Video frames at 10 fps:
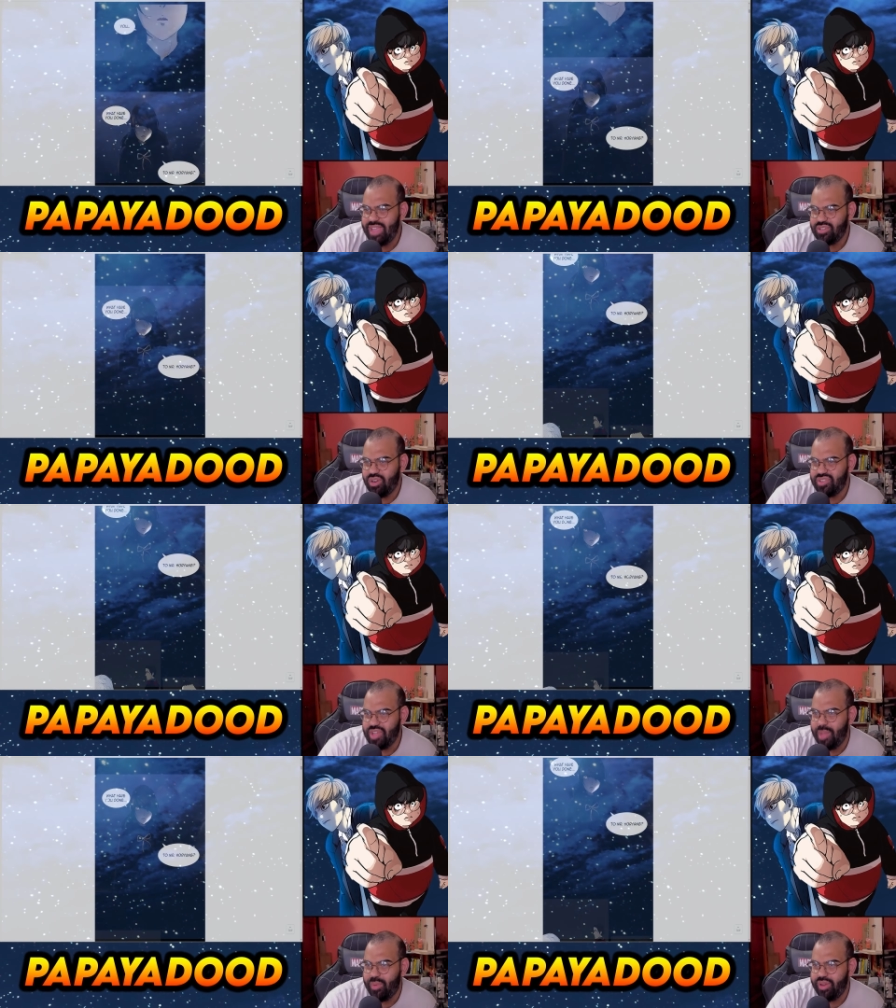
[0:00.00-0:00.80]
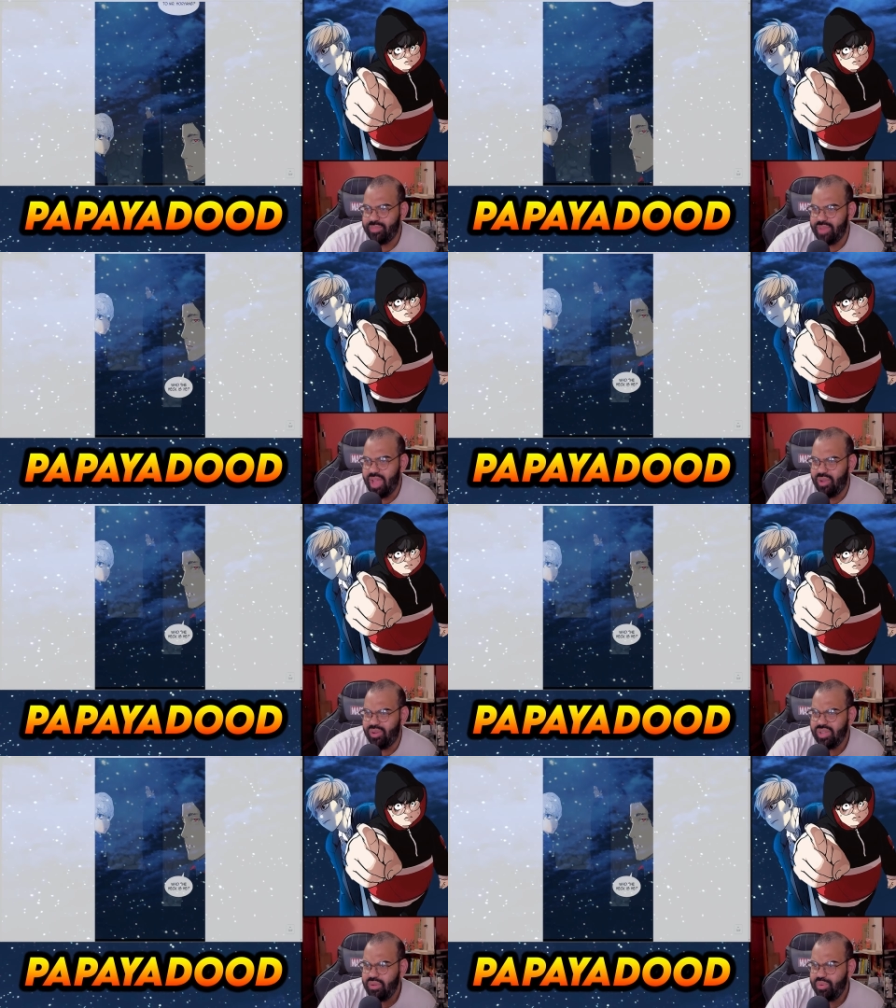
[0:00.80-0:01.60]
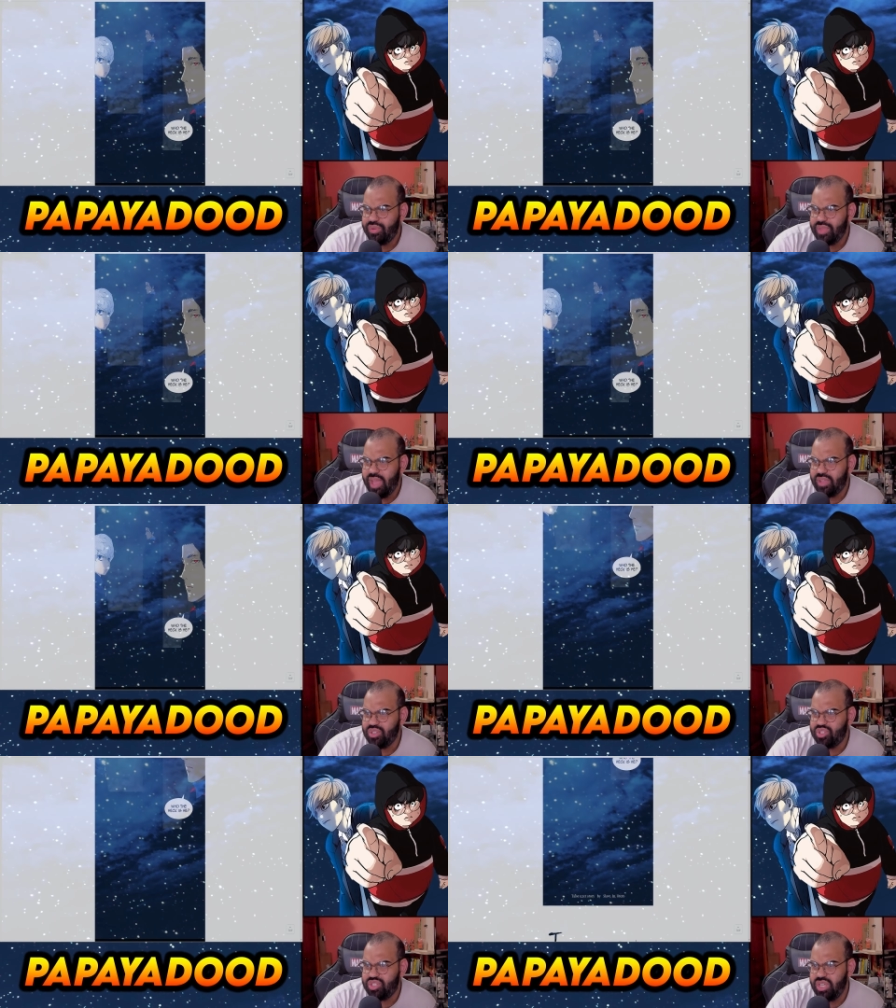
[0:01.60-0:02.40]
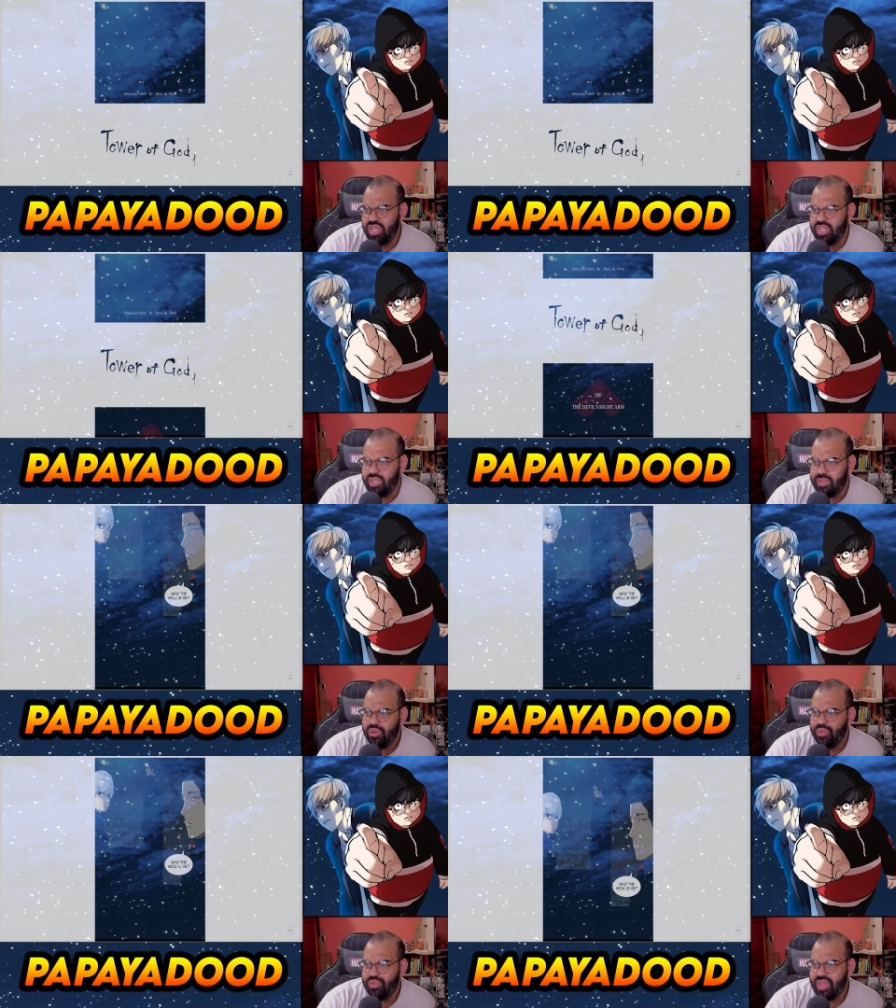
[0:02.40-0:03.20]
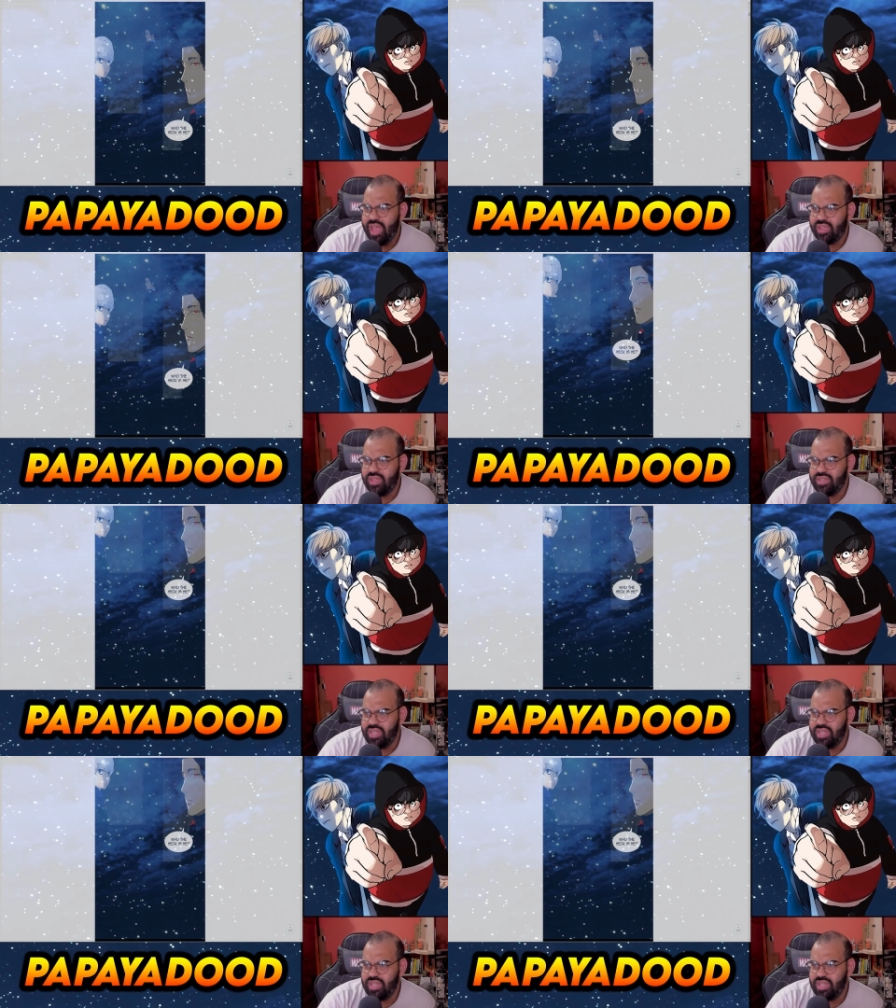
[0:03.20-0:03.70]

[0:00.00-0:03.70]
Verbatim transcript: he turns up on him now. Who the heck is she? Who the heck is